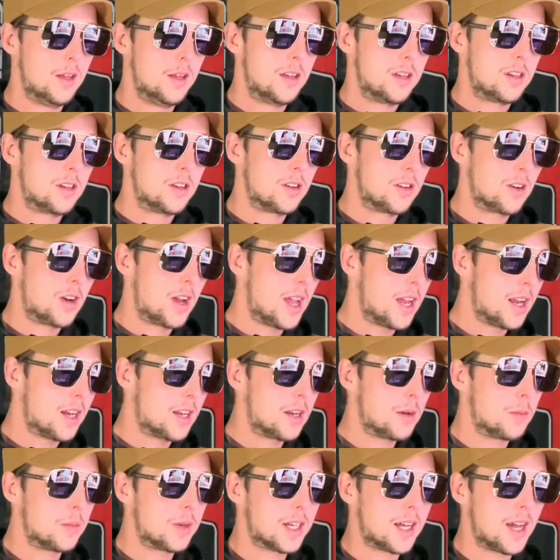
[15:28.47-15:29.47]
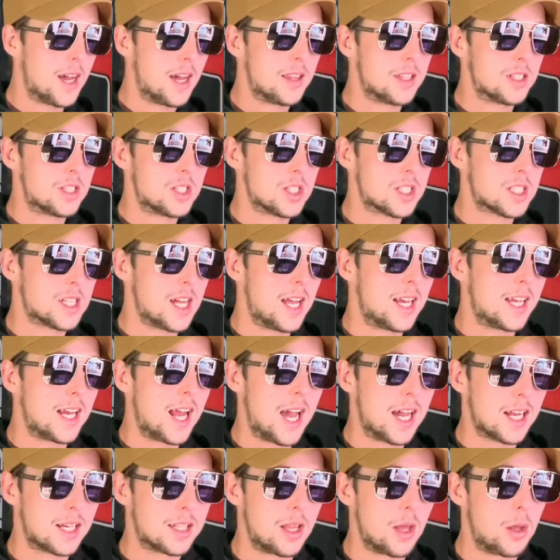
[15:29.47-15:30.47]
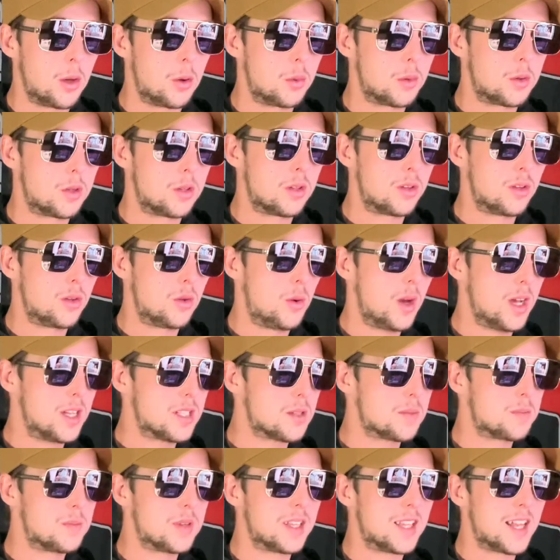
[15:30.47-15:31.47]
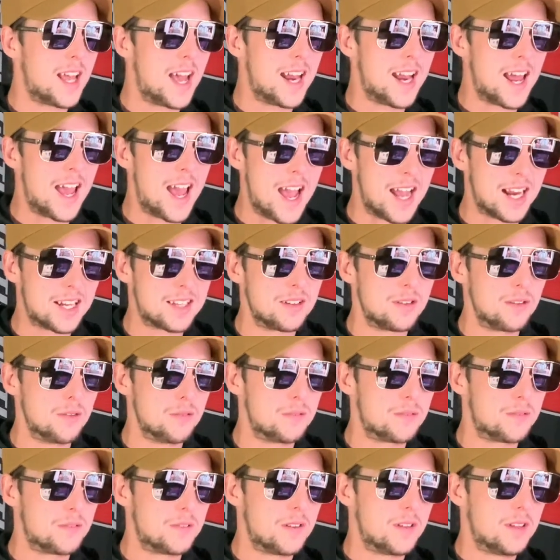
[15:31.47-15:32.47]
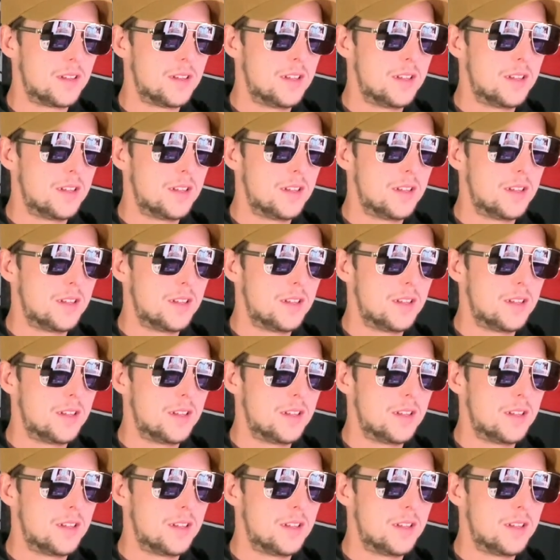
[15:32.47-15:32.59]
You're handing him a guy that just got knocked out, who hasn't been that active.